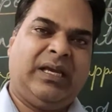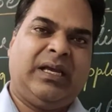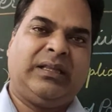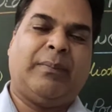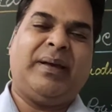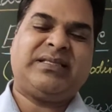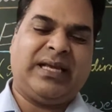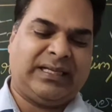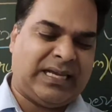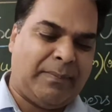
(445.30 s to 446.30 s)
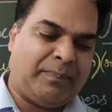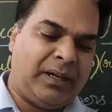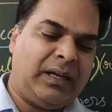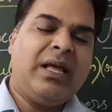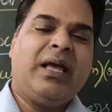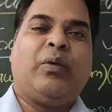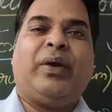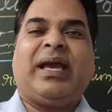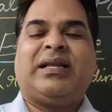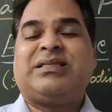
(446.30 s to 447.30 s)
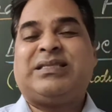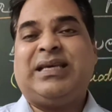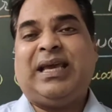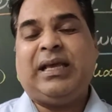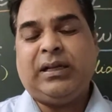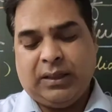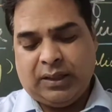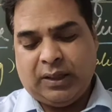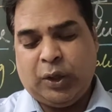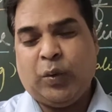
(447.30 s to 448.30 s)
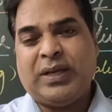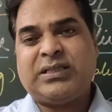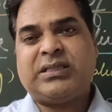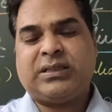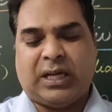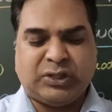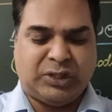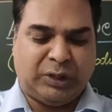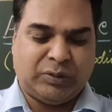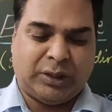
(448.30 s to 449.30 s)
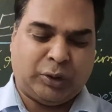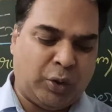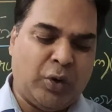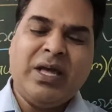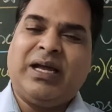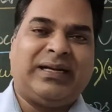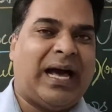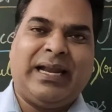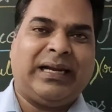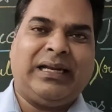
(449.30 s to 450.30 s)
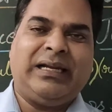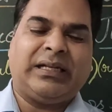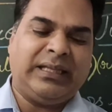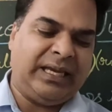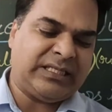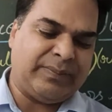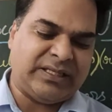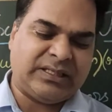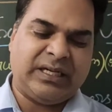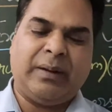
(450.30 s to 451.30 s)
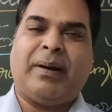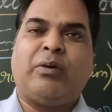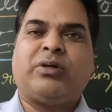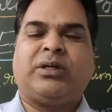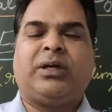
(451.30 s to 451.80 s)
The best example we can see in US Constitution, though directly nothing is mentioned about